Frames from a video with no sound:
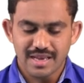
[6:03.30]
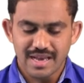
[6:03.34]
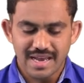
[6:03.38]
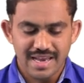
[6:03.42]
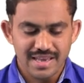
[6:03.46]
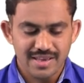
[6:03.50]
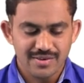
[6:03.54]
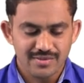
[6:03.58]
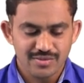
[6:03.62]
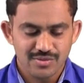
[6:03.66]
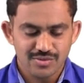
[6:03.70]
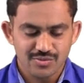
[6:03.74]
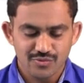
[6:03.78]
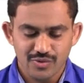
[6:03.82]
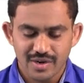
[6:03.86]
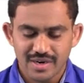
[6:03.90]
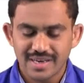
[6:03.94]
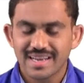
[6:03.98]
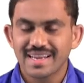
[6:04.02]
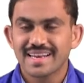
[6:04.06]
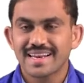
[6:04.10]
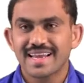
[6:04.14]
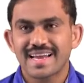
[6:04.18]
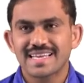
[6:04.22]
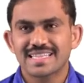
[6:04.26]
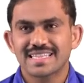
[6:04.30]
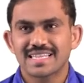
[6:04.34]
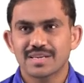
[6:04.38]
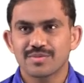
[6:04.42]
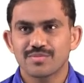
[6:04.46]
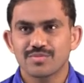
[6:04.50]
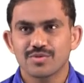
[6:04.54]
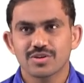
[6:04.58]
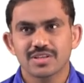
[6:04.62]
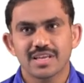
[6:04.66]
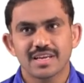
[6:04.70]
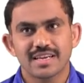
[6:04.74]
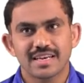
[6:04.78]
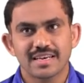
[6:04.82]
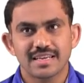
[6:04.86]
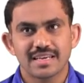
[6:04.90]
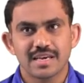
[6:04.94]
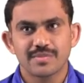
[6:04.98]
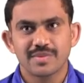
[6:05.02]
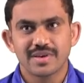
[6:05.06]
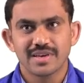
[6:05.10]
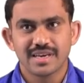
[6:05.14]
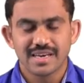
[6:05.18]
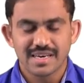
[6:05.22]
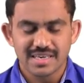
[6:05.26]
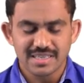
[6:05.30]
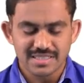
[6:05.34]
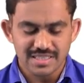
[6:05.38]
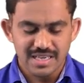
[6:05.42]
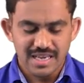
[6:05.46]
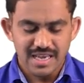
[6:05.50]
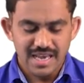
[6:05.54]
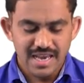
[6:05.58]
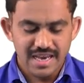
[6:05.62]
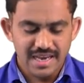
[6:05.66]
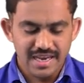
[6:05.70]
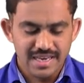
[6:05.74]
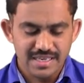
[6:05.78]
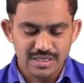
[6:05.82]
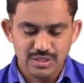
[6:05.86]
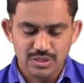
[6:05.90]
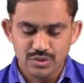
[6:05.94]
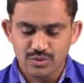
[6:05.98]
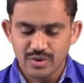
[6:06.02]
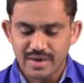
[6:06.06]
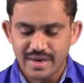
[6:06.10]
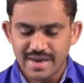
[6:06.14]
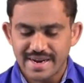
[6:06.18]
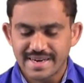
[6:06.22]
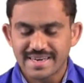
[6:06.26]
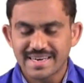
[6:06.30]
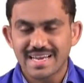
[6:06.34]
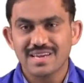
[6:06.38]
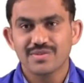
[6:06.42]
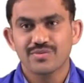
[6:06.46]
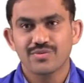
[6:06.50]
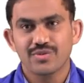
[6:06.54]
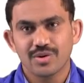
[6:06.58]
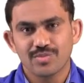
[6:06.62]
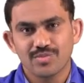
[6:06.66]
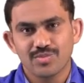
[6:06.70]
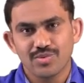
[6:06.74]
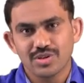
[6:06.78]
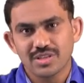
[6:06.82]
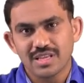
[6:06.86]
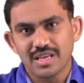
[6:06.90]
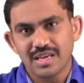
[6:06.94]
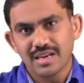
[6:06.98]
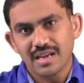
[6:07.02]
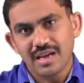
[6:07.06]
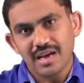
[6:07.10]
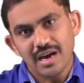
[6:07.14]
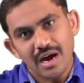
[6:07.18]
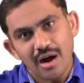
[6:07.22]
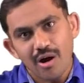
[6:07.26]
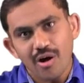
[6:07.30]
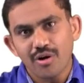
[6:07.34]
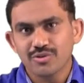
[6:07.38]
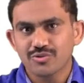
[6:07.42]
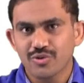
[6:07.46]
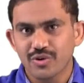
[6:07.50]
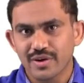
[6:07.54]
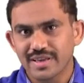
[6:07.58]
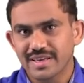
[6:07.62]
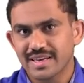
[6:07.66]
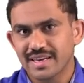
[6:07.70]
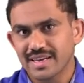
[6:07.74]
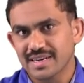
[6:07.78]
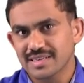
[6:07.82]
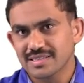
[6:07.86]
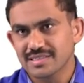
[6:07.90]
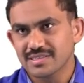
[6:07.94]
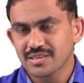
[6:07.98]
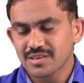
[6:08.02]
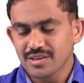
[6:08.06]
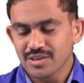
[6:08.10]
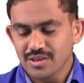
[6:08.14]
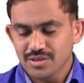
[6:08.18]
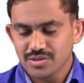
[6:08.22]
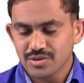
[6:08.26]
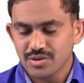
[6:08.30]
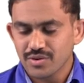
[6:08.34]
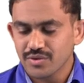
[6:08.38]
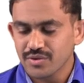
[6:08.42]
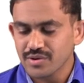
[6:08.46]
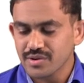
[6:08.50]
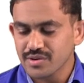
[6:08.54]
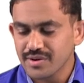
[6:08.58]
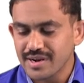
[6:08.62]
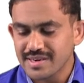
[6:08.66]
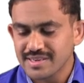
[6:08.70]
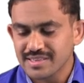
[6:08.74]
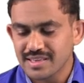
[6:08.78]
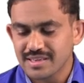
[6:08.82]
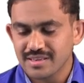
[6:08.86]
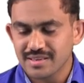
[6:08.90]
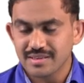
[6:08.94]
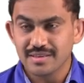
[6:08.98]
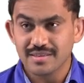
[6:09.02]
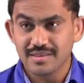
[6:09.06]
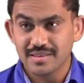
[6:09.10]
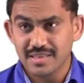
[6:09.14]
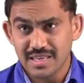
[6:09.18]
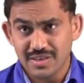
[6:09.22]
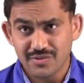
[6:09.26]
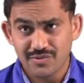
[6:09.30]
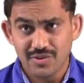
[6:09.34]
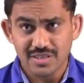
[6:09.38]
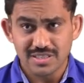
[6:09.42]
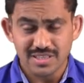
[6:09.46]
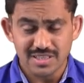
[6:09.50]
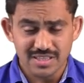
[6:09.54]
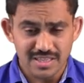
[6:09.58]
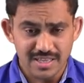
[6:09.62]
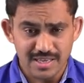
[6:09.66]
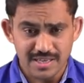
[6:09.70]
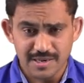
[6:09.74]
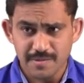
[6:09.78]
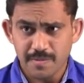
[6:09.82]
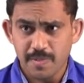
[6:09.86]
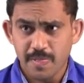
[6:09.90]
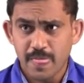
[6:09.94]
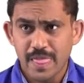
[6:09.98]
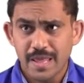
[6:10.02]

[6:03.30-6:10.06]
I1 and I3 both are incoming currents, I2 and I4 both are outgoing currents. So you can write the equation there.